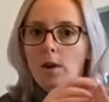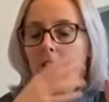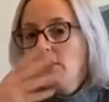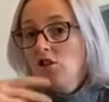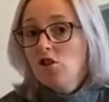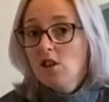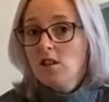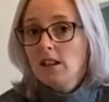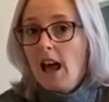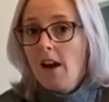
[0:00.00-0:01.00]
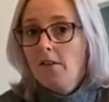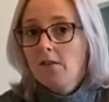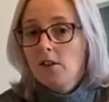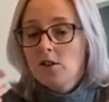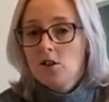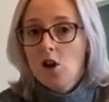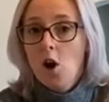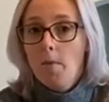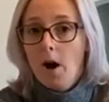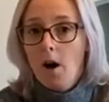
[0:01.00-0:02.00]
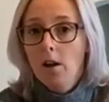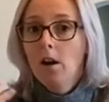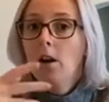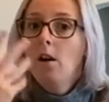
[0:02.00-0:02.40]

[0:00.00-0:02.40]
If it's just left as a snowball,